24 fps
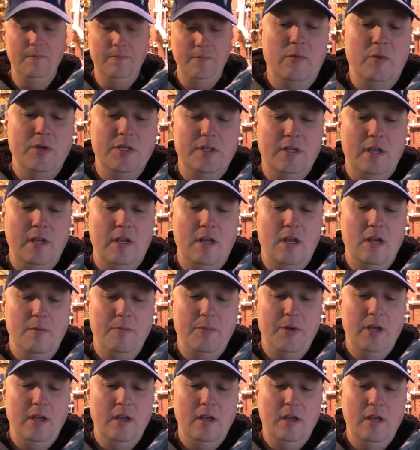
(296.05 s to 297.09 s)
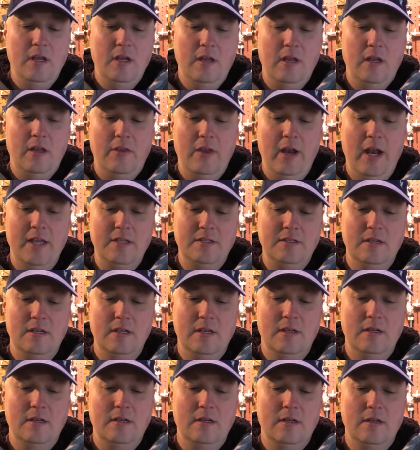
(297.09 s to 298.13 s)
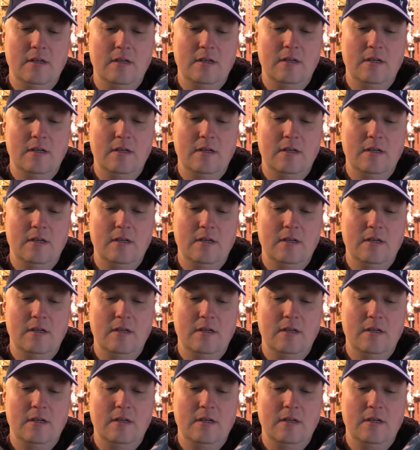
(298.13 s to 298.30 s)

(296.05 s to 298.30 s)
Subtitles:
There was a company that has a